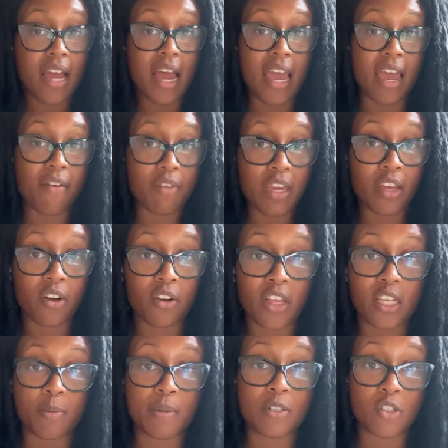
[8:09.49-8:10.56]
a heavy hitter
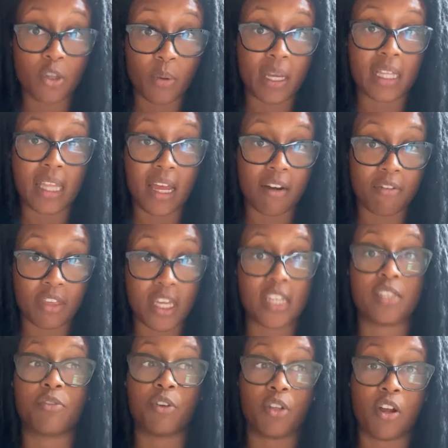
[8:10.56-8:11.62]
that's been doing a lot of
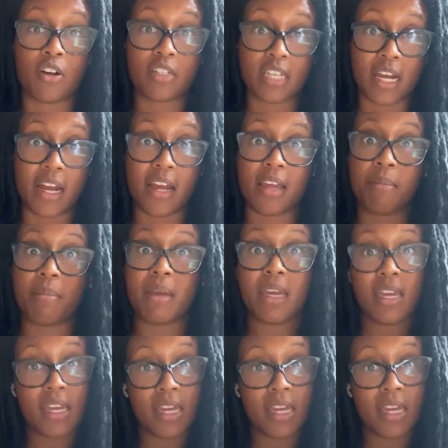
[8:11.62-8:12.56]
things for a long time,